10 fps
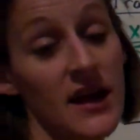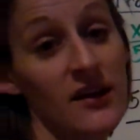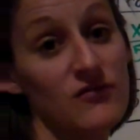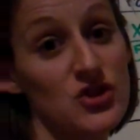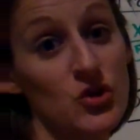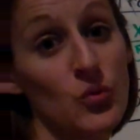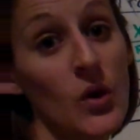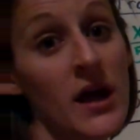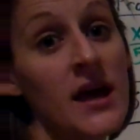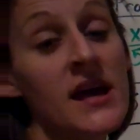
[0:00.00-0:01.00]
negative 2
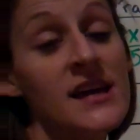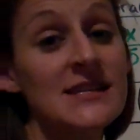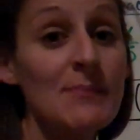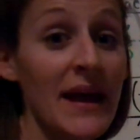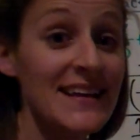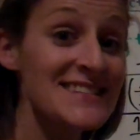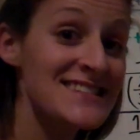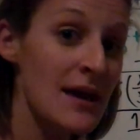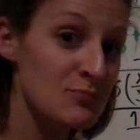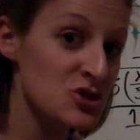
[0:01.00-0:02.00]
is my
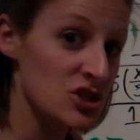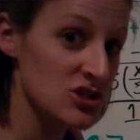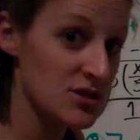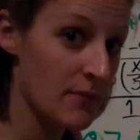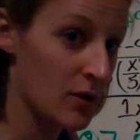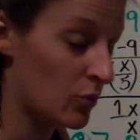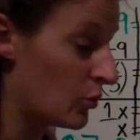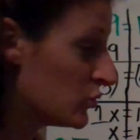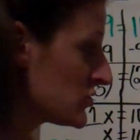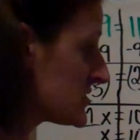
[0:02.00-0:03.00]
exception to my
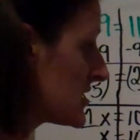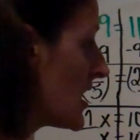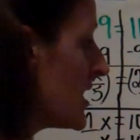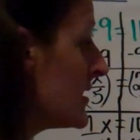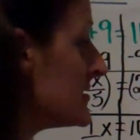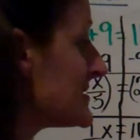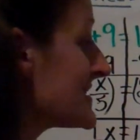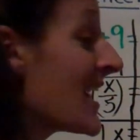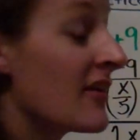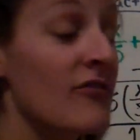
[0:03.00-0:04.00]
rules.
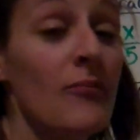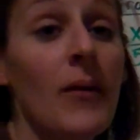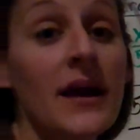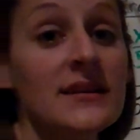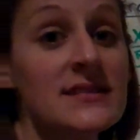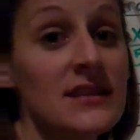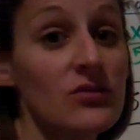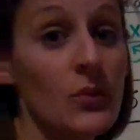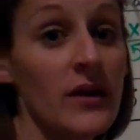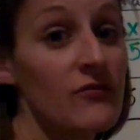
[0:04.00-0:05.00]
Instead of minusing
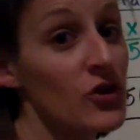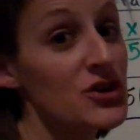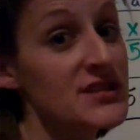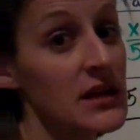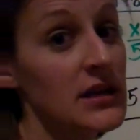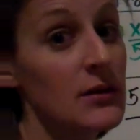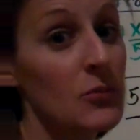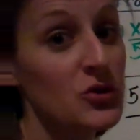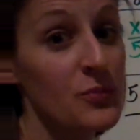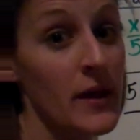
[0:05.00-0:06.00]
3 first, I need to
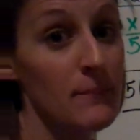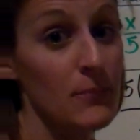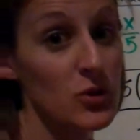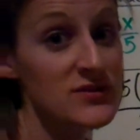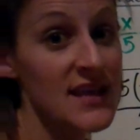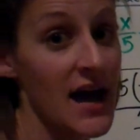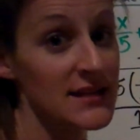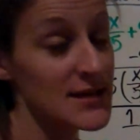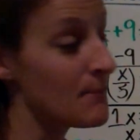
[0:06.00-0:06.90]
multiply both sides